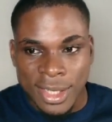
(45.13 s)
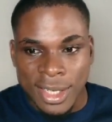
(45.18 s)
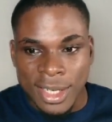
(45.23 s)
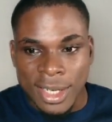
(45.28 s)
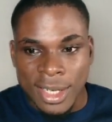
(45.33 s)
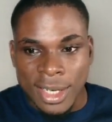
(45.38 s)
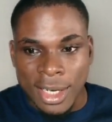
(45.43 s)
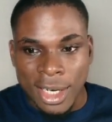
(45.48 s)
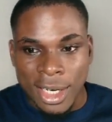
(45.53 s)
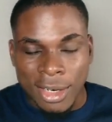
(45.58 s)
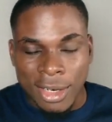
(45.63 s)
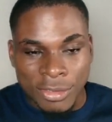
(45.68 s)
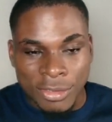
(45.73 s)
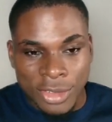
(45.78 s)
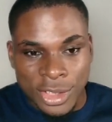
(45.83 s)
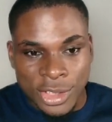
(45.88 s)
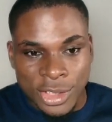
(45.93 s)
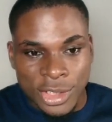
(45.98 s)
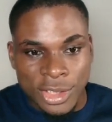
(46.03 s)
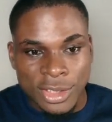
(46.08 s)
Our
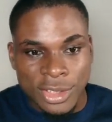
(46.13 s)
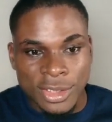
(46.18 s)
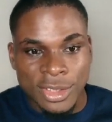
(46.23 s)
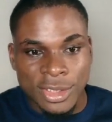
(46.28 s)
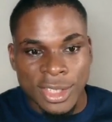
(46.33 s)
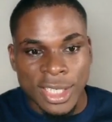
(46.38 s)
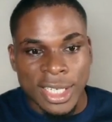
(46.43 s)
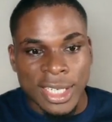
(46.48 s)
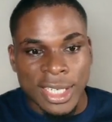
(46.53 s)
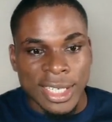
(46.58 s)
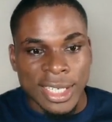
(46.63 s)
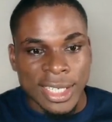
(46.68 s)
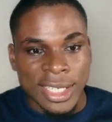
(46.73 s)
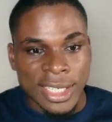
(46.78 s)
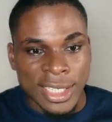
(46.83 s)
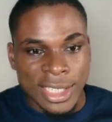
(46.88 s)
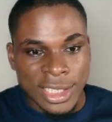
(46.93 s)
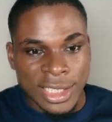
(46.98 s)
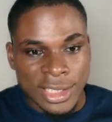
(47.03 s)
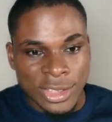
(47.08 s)
vision
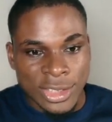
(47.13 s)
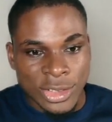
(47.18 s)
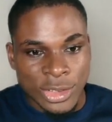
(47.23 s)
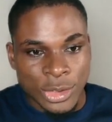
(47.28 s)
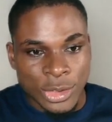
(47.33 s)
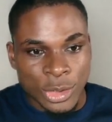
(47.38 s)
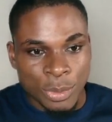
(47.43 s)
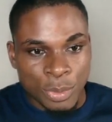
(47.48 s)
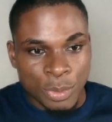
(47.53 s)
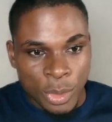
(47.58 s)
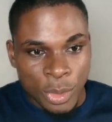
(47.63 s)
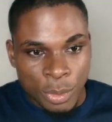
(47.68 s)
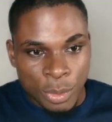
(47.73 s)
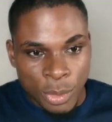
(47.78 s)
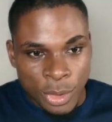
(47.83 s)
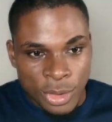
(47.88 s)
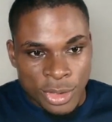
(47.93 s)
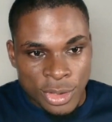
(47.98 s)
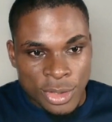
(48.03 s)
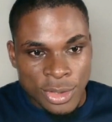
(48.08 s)
is to
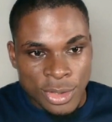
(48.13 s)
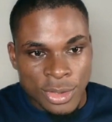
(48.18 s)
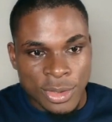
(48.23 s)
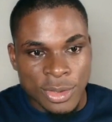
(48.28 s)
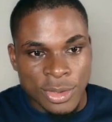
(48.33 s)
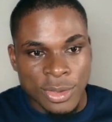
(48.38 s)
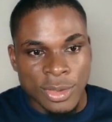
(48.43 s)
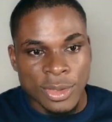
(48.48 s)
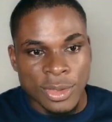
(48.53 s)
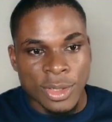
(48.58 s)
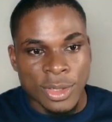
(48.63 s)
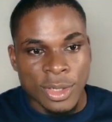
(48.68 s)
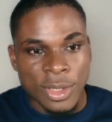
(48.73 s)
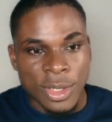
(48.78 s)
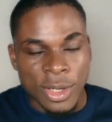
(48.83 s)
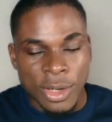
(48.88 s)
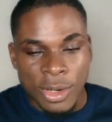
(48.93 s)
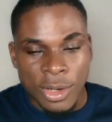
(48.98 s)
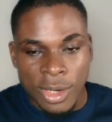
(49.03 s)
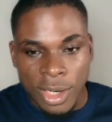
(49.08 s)
promote
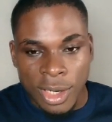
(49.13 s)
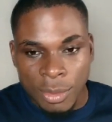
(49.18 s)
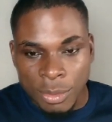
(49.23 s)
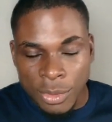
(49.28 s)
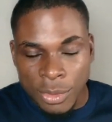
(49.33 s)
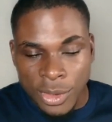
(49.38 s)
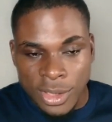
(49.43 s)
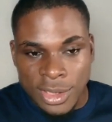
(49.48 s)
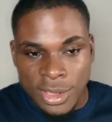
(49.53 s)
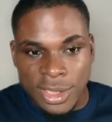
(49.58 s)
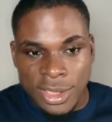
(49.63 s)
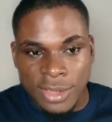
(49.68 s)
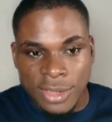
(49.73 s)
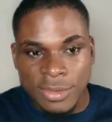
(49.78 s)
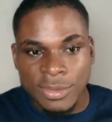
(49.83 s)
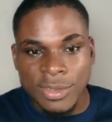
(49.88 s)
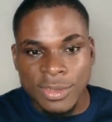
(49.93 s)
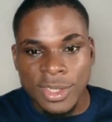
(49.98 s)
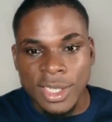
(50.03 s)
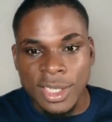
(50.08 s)

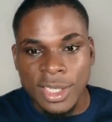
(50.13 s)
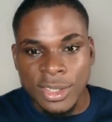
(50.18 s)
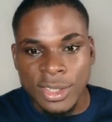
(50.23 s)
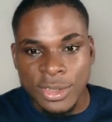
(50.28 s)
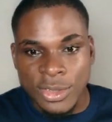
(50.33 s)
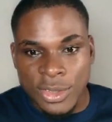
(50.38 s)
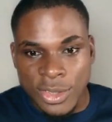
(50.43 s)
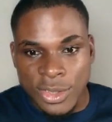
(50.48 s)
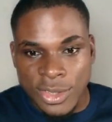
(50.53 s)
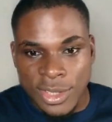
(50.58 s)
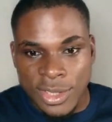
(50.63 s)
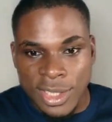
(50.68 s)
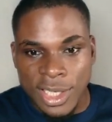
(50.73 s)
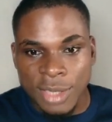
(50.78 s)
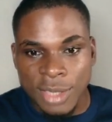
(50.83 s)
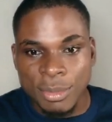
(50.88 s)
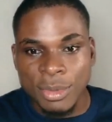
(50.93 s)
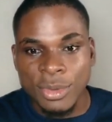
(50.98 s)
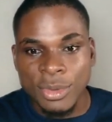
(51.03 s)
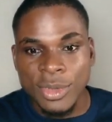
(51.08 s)
collaborative and
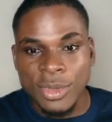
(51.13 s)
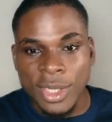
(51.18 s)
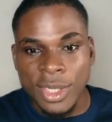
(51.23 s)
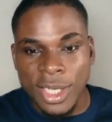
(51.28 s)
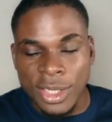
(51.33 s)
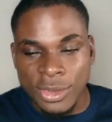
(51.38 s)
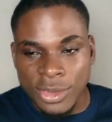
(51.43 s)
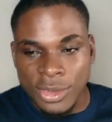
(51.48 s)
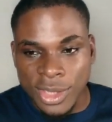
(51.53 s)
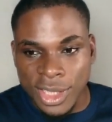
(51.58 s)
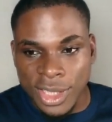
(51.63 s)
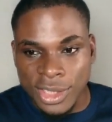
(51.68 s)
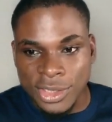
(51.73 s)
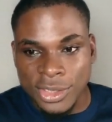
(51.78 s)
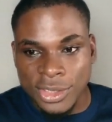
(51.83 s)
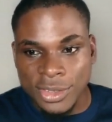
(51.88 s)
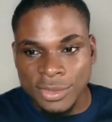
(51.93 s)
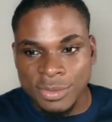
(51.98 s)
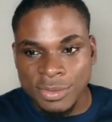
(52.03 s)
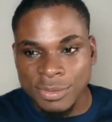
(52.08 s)
sustainable
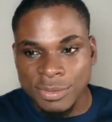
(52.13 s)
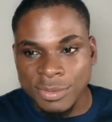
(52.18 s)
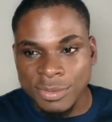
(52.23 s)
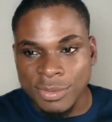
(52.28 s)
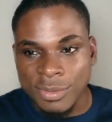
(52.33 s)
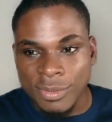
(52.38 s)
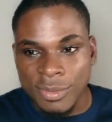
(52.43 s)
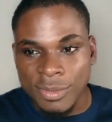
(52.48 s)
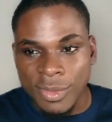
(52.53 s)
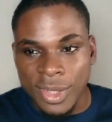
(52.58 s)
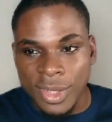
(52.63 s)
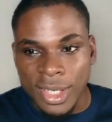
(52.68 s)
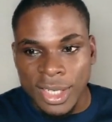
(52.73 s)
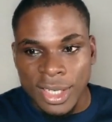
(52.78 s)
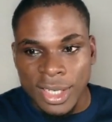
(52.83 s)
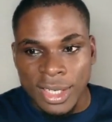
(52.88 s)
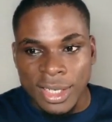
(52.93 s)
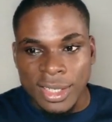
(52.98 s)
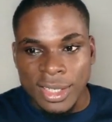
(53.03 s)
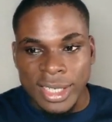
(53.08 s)
education.
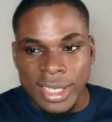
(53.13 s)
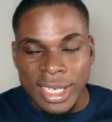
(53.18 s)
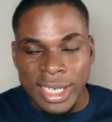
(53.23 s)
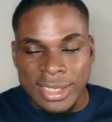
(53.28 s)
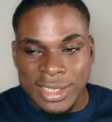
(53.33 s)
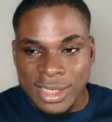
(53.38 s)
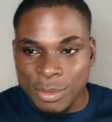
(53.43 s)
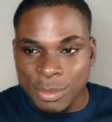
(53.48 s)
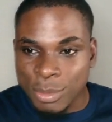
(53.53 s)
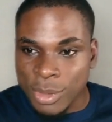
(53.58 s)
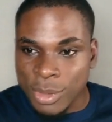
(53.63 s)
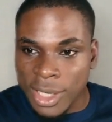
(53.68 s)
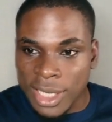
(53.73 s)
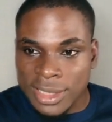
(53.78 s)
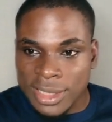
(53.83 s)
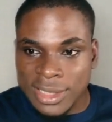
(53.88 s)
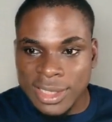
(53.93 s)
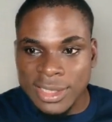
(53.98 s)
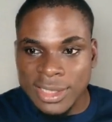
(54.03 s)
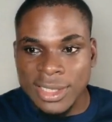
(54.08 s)
As simple as
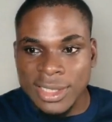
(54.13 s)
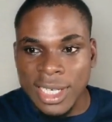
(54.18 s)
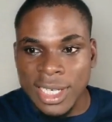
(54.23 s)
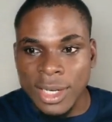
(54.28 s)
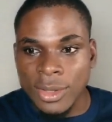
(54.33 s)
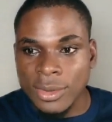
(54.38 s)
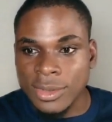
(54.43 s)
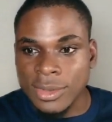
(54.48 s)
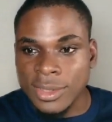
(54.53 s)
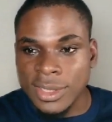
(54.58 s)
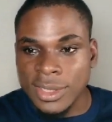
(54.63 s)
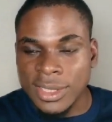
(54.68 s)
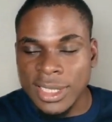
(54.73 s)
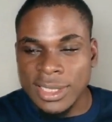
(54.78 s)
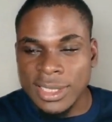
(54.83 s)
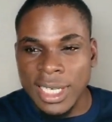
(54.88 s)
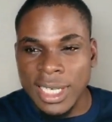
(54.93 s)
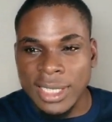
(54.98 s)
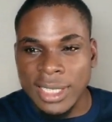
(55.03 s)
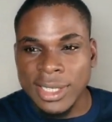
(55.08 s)
this sounds,
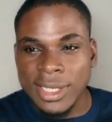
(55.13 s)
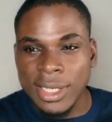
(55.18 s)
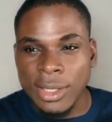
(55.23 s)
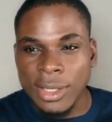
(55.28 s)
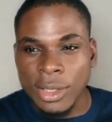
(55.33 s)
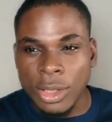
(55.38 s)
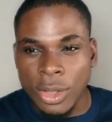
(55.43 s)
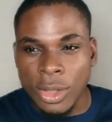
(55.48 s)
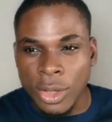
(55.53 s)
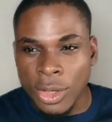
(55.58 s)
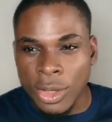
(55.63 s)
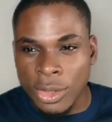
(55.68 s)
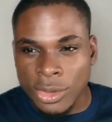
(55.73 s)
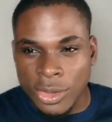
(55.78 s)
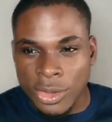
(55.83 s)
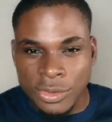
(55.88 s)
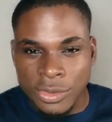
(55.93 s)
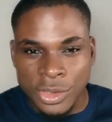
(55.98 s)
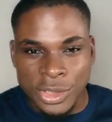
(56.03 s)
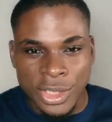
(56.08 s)
this has a lot
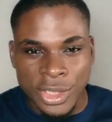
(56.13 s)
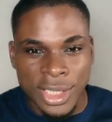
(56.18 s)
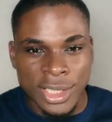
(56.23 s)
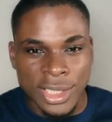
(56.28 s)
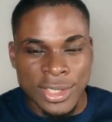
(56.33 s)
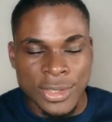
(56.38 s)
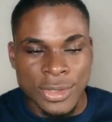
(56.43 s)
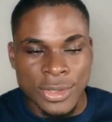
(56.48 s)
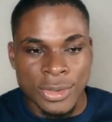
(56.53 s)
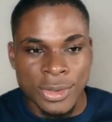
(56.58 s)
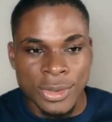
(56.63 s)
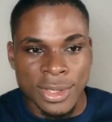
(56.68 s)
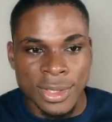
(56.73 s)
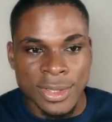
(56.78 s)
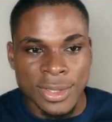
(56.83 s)
of threads to it.